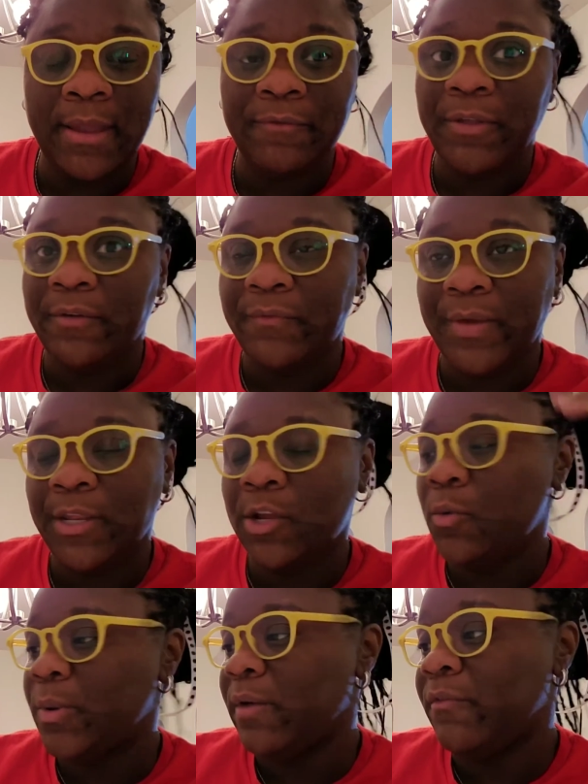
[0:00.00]
of their fitting
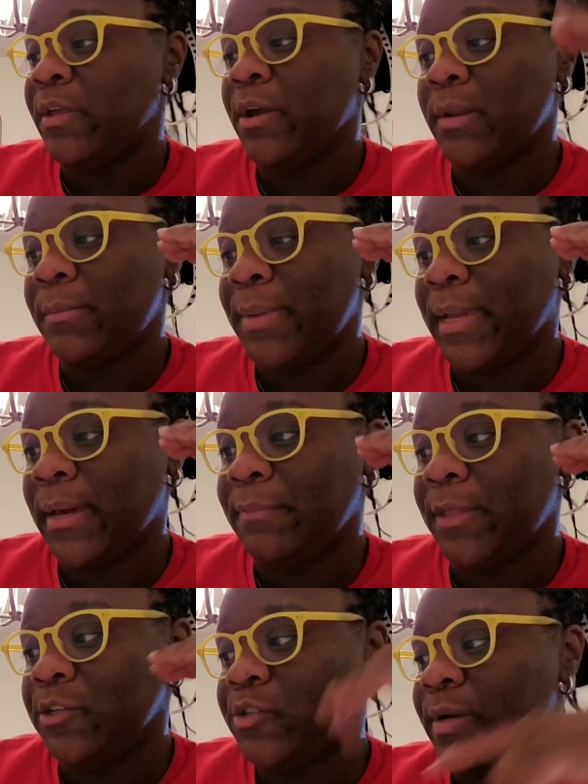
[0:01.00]
or whatever, they're going to pick up
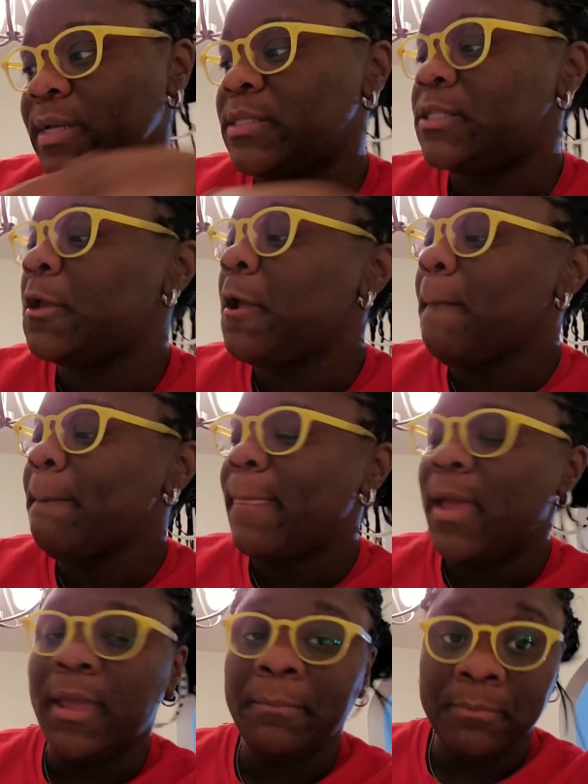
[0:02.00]
their dress
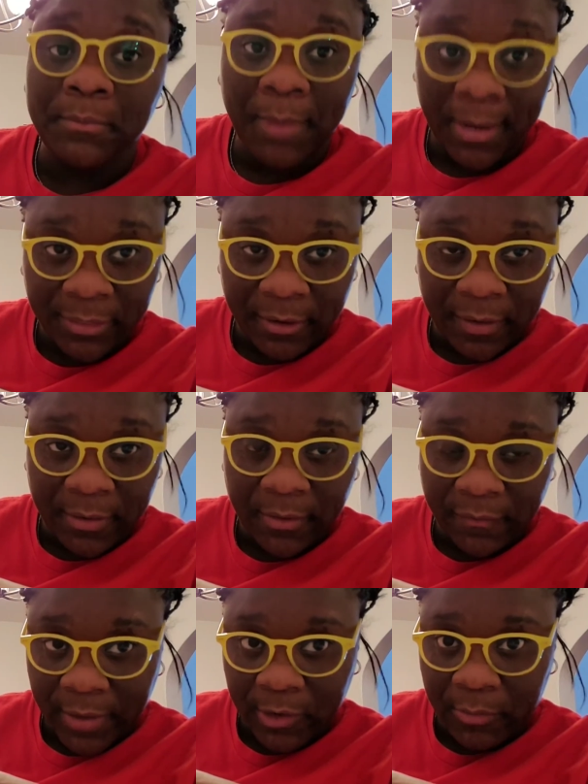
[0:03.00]
and
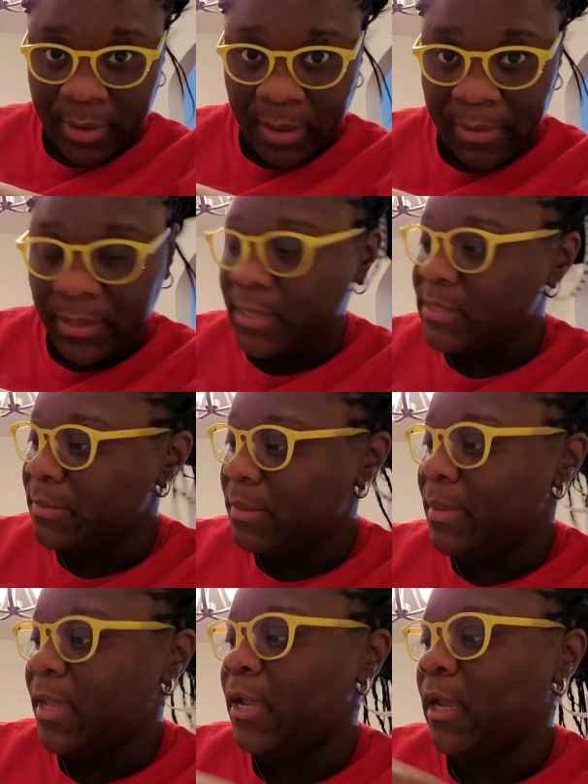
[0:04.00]
their final payment needs to be
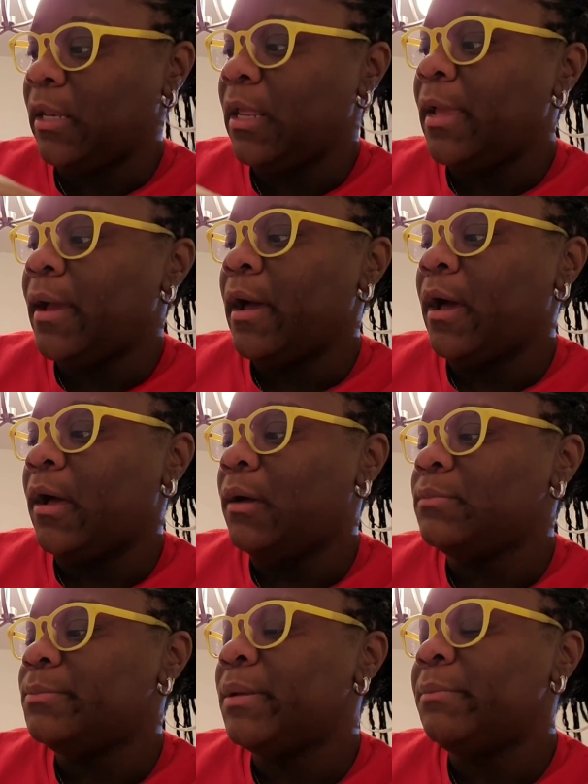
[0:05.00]
made.
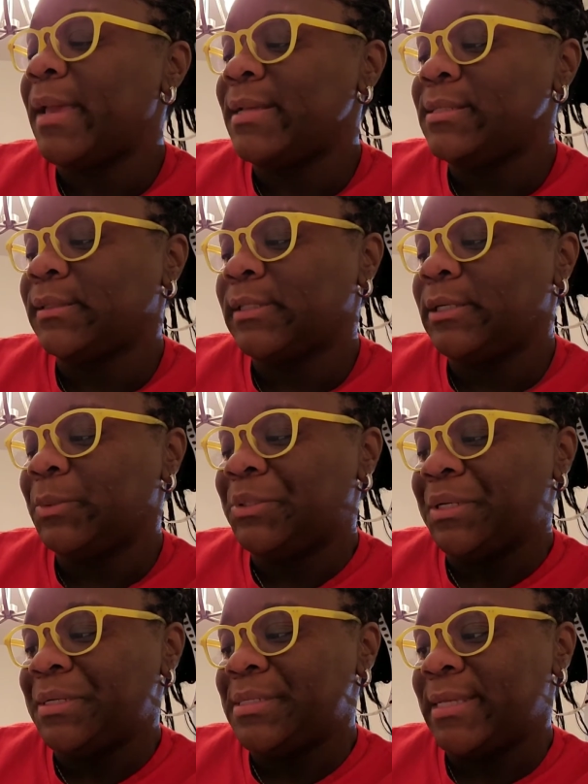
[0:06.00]
But basically what
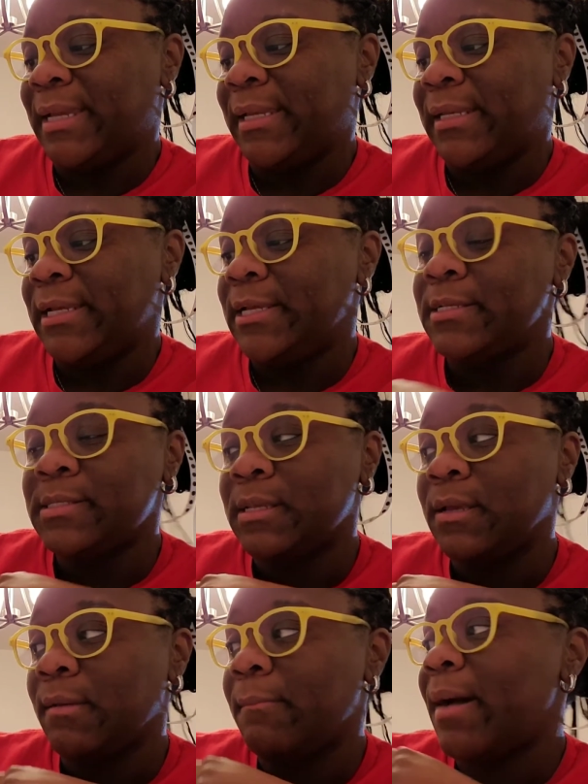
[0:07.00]
they're saying is,
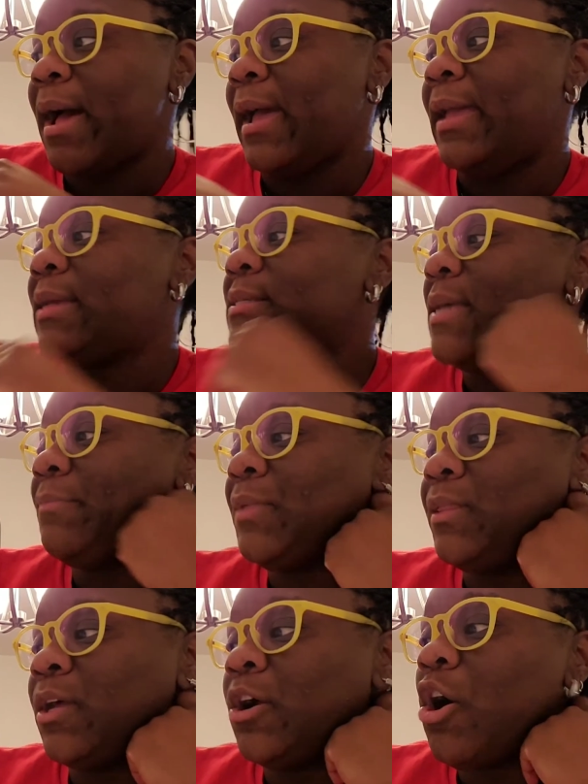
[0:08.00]
by
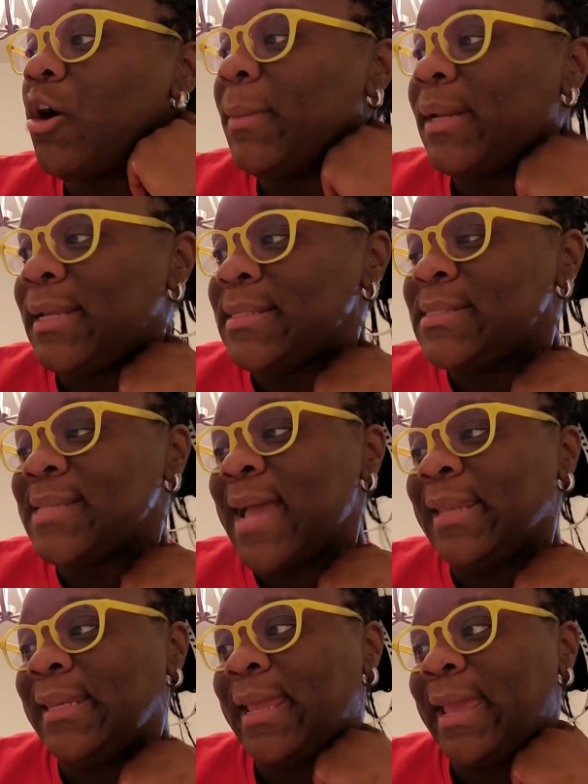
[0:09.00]
accepting the garment and
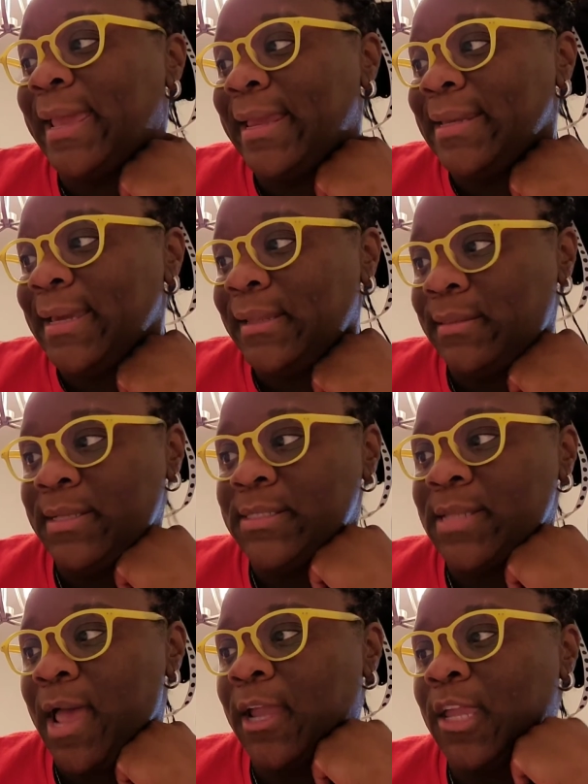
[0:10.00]
signing and dating this
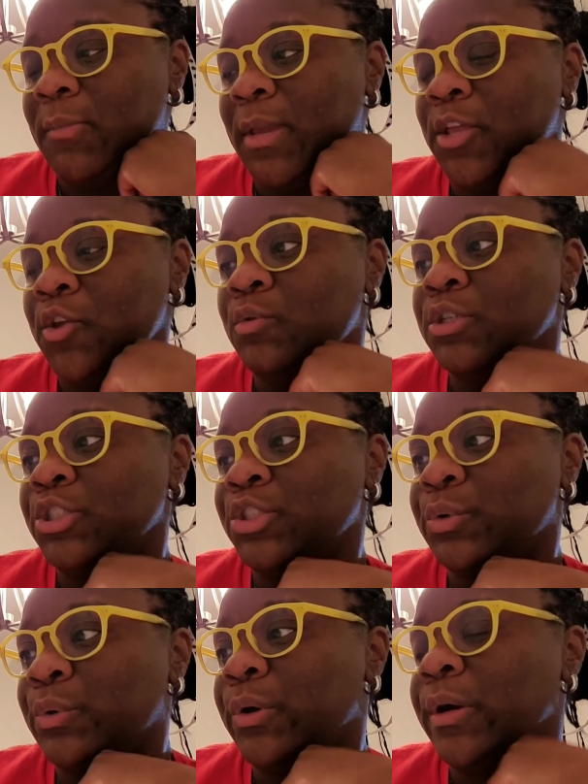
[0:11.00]
document, you
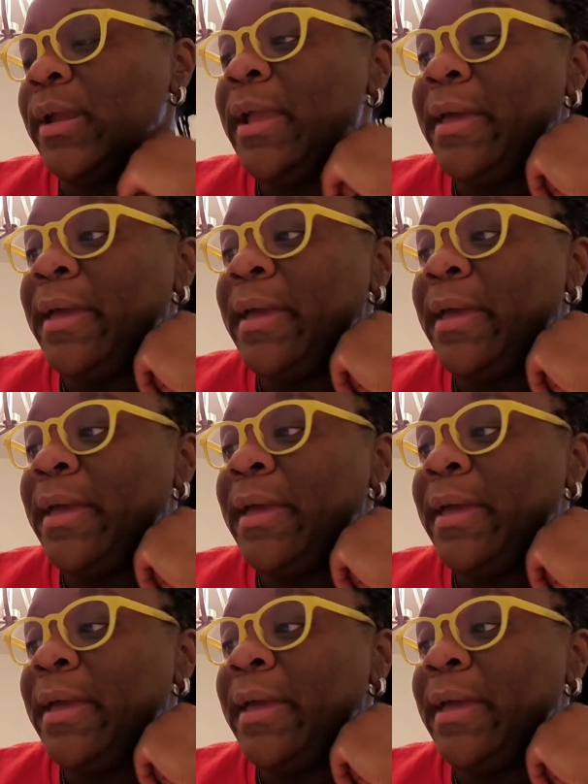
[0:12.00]
assure